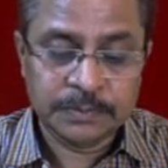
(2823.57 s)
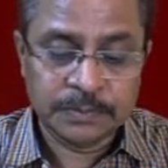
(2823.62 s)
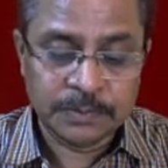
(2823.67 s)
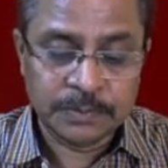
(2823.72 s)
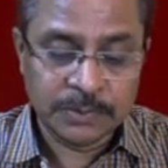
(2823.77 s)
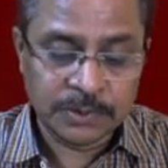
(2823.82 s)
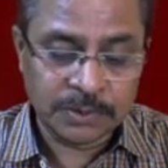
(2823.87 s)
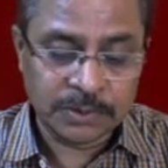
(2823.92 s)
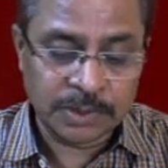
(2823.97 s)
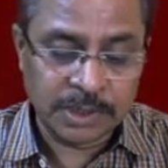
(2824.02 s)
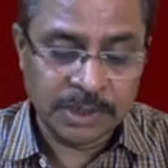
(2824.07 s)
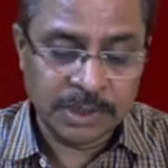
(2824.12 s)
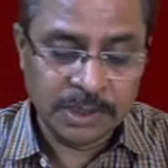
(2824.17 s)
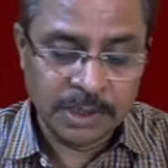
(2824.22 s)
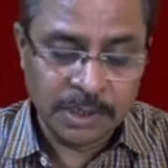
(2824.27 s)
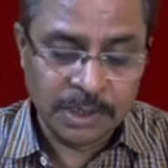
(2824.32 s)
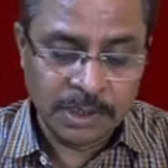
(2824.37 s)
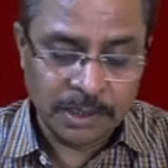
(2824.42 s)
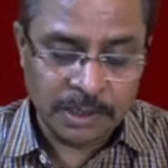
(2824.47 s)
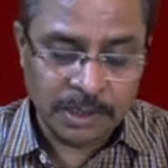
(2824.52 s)
sorry,
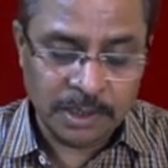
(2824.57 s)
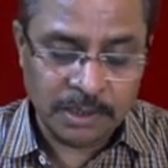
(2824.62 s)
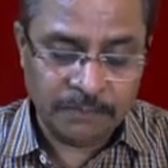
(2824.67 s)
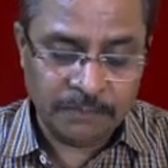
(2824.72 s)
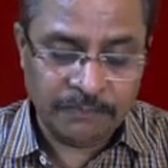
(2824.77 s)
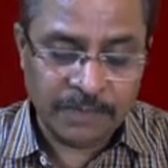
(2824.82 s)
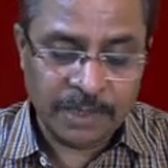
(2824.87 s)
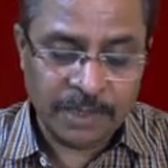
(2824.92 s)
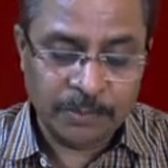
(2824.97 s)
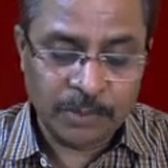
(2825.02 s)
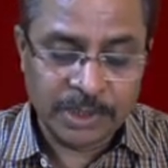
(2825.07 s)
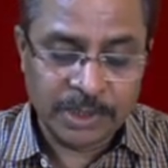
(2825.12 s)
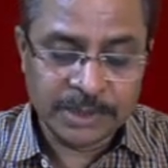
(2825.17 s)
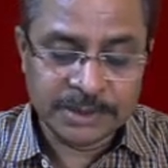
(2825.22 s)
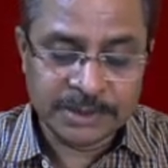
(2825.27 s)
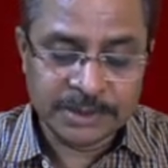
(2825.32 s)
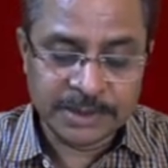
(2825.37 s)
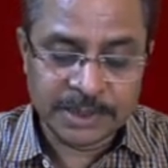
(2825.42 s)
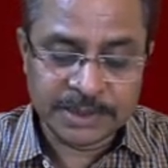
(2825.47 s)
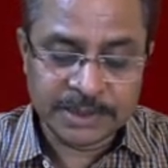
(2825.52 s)

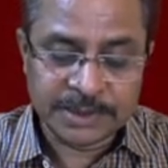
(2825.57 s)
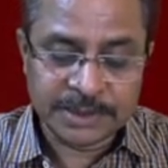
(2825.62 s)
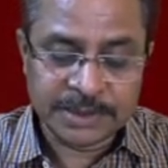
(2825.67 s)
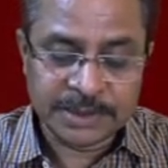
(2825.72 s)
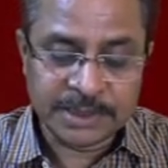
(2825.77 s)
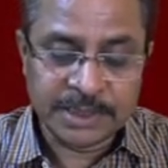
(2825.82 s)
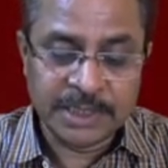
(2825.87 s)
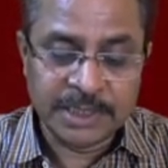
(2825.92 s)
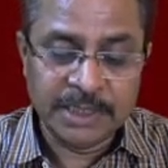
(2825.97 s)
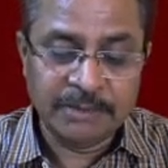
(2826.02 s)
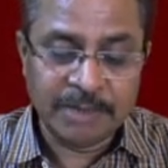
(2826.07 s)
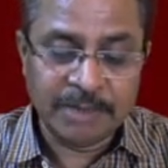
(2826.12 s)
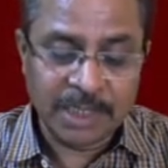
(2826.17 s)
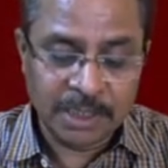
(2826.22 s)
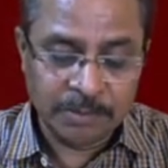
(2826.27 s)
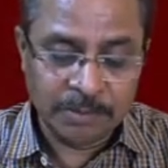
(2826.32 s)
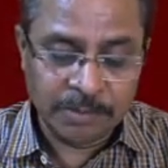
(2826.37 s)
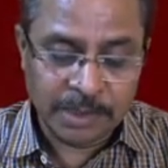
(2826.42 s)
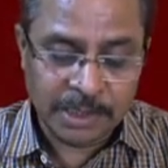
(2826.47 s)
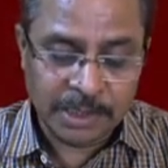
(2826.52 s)
5.6
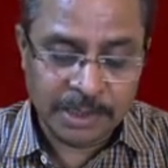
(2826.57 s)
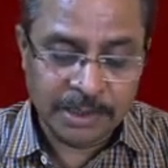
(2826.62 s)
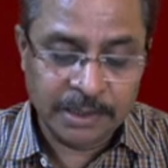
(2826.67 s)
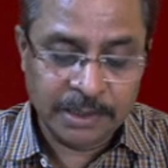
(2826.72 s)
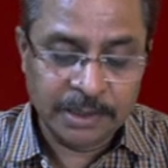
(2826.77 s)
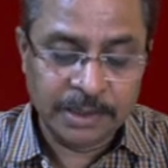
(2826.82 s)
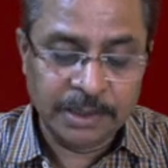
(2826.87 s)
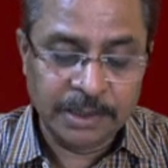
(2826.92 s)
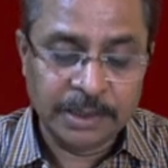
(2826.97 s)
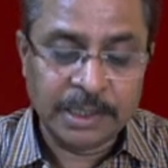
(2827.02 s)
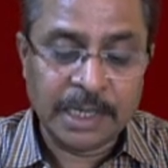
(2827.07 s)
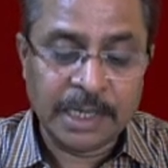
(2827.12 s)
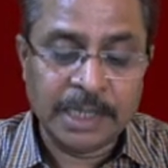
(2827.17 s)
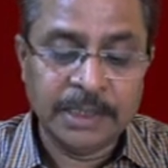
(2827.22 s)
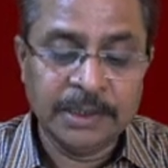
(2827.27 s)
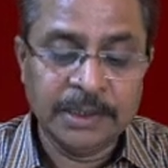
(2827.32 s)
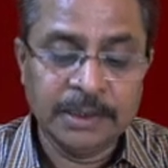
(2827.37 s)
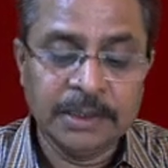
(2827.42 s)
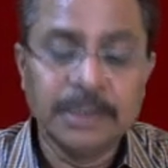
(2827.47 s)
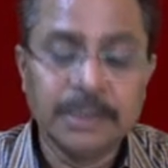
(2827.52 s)
divided by
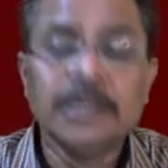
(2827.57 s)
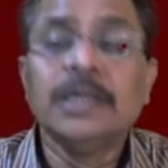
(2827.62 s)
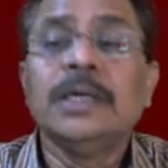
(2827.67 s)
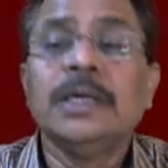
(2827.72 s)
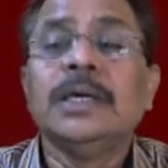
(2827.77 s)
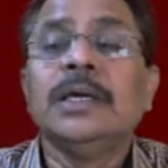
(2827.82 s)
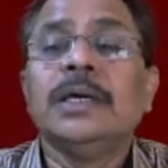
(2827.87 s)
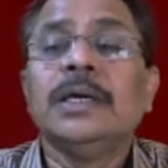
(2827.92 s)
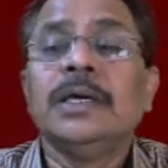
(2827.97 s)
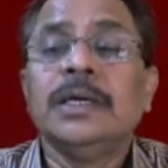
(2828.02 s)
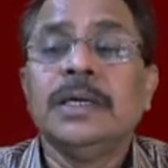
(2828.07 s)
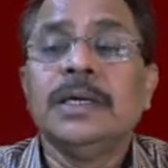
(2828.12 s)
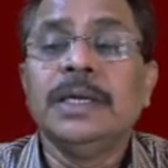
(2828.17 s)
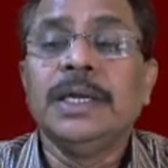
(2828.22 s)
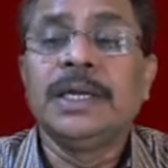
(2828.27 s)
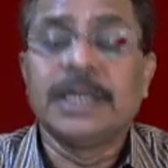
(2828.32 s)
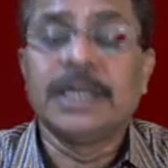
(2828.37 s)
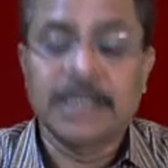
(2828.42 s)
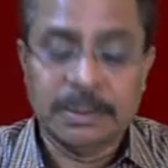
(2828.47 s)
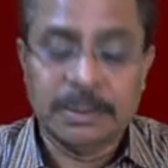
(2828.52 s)
9,
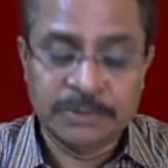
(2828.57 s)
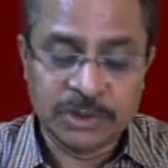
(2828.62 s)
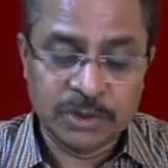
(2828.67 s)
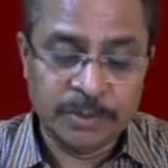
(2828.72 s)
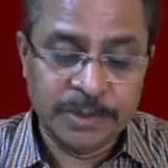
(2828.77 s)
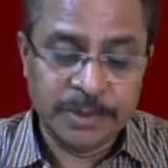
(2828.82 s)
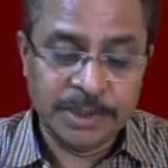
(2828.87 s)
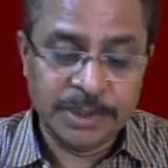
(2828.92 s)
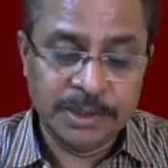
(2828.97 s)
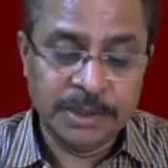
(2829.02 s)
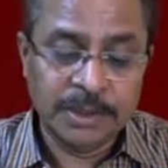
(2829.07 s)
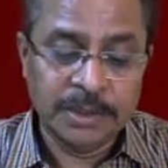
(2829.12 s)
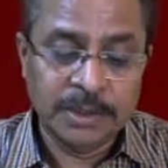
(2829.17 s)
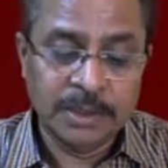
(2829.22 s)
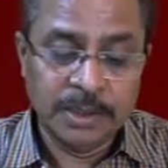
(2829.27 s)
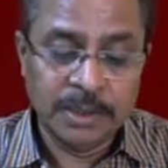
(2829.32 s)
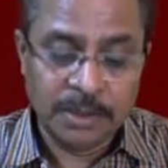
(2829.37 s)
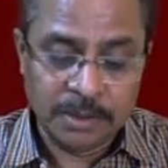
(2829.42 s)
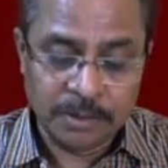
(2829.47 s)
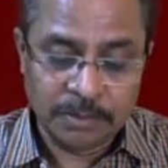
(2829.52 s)
it comes to be
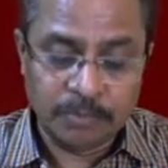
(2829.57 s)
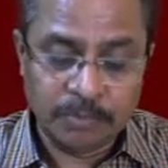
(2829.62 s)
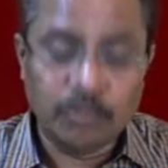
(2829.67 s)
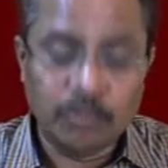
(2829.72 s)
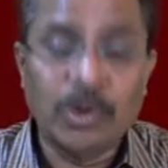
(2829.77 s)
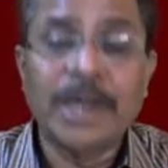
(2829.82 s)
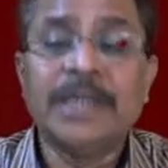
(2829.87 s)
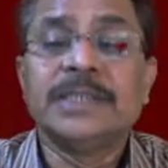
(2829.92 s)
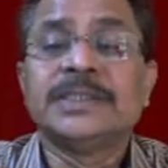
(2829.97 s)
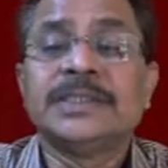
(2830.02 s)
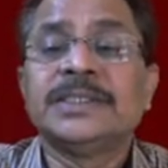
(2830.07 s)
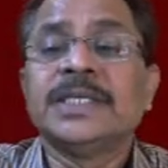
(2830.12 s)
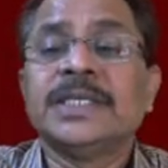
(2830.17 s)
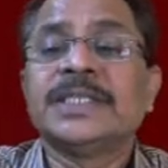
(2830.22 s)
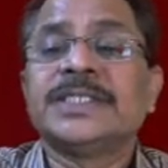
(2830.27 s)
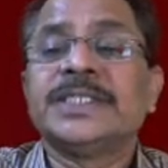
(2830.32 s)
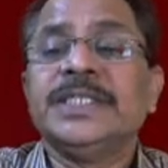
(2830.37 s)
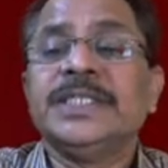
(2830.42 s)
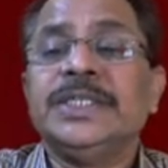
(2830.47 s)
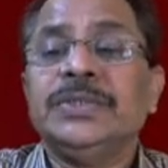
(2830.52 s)

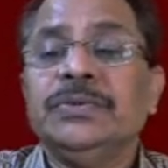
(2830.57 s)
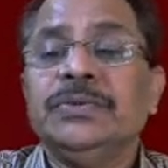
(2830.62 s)
0.62.